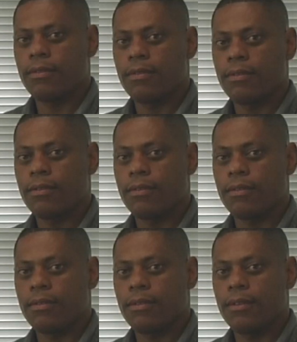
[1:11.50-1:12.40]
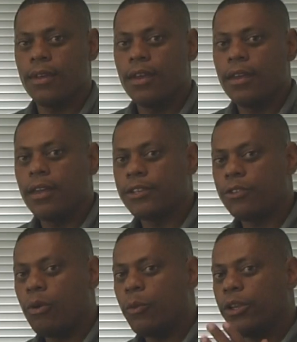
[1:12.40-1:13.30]
we looking at? Yeah, so
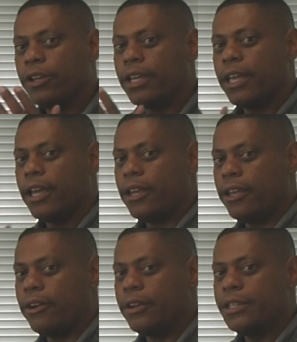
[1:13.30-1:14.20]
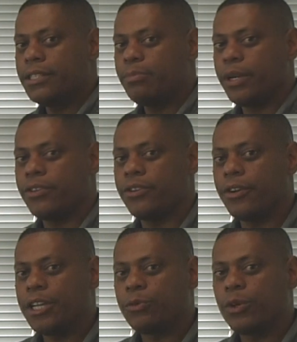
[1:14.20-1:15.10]
what we're looking at here in this picture
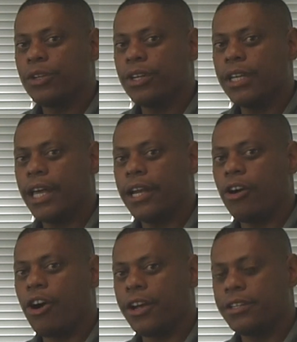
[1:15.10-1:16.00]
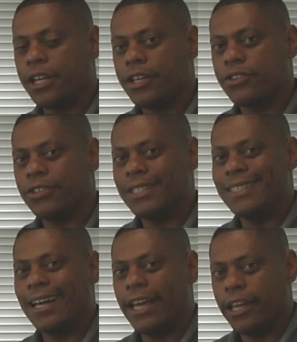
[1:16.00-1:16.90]
is we're looking at an architecture
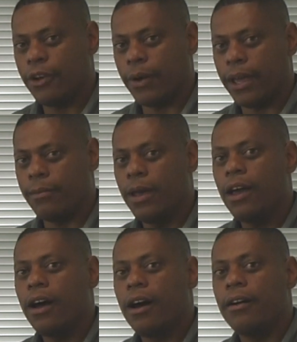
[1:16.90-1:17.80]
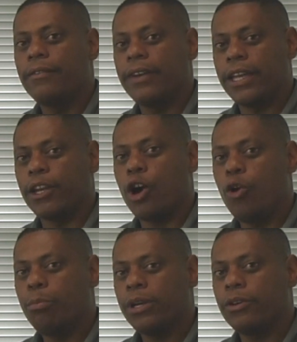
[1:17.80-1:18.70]
diagram of an
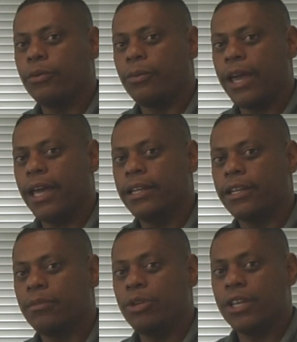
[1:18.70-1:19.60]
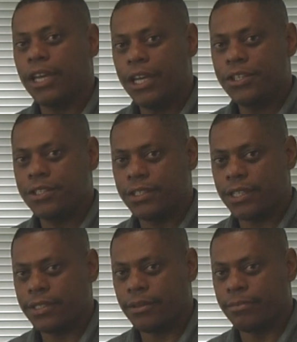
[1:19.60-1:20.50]
open RAN communication
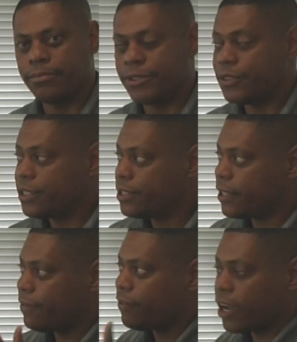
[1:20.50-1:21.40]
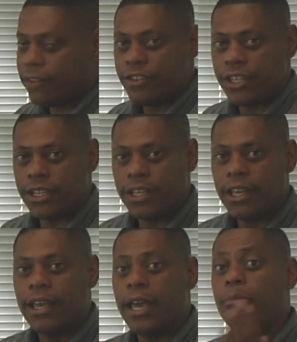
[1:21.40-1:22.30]
system. So this is a 5G
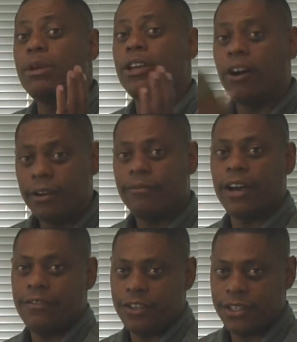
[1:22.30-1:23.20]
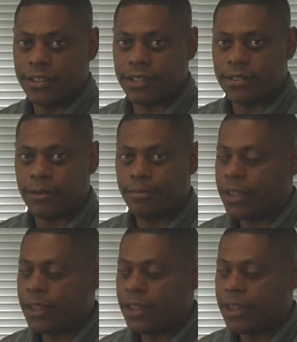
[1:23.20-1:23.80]
and beyond 5G system.